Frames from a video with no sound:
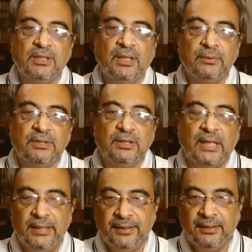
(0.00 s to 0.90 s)
is an
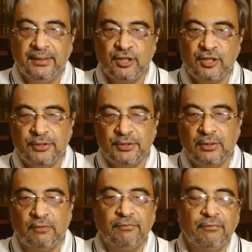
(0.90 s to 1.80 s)
outstanding
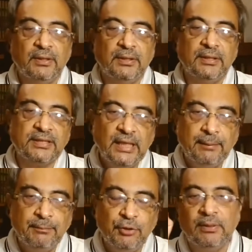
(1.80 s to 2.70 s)
expression of the
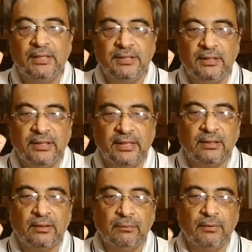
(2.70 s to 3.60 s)
same humility
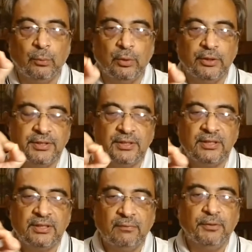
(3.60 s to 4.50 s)
that the
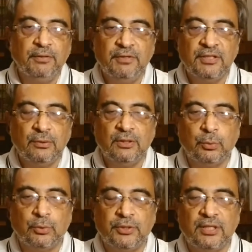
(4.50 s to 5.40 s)
verses previous to this
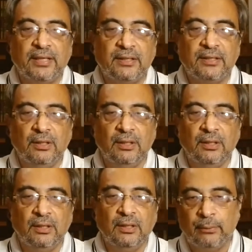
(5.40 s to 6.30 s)
verse actually
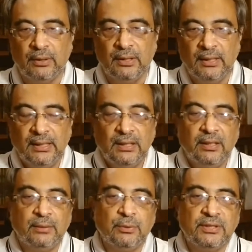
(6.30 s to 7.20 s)
began with.
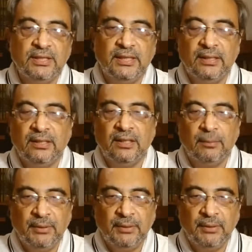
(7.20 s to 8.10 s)
It was said that there
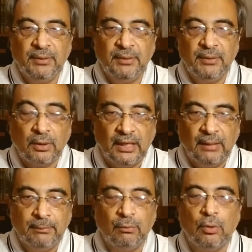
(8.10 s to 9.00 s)
are people who
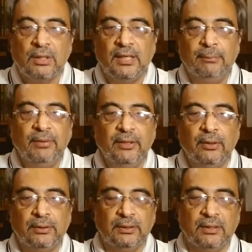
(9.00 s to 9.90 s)
are humble, they walk
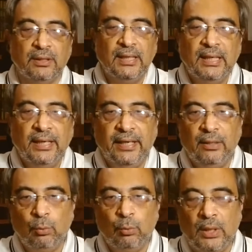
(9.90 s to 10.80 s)
humbly earth.
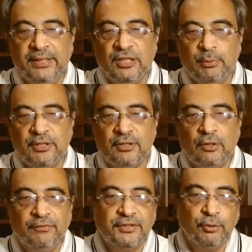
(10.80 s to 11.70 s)
And one
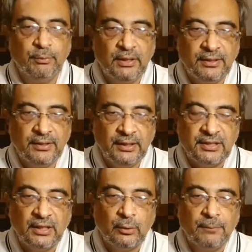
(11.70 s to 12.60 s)
expression of this
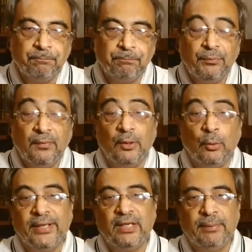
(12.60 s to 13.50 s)
humility is that
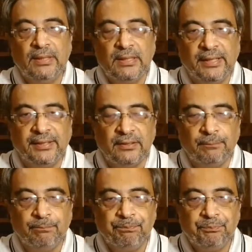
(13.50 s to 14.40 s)
they wake up at
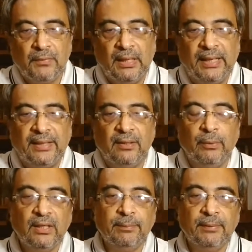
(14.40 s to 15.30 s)
night
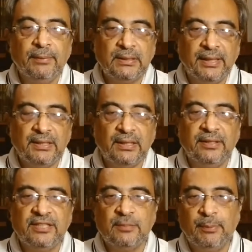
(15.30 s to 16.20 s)
and they wake up at
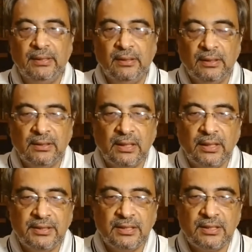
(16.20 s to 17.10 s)
night and they spend
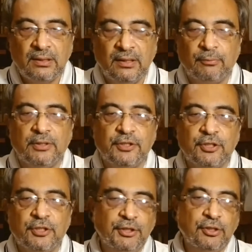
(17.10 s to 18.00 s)
their nights in
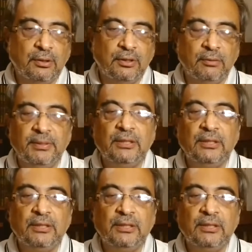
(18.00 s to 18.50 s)
prostration